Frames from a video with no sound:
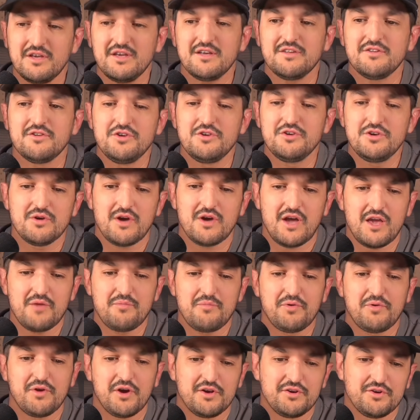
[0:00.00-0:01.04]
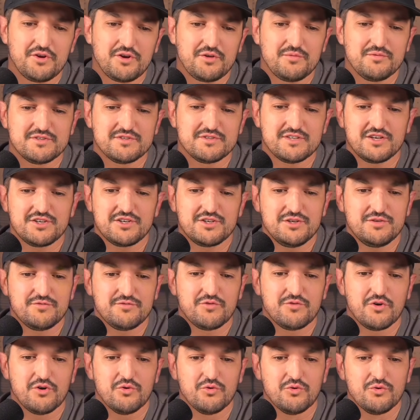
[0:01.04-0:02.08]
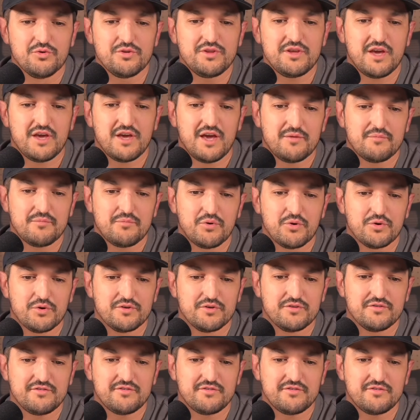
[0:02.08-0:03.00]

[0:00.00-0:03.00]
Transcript: at the new API documentation, you've got all the endpoints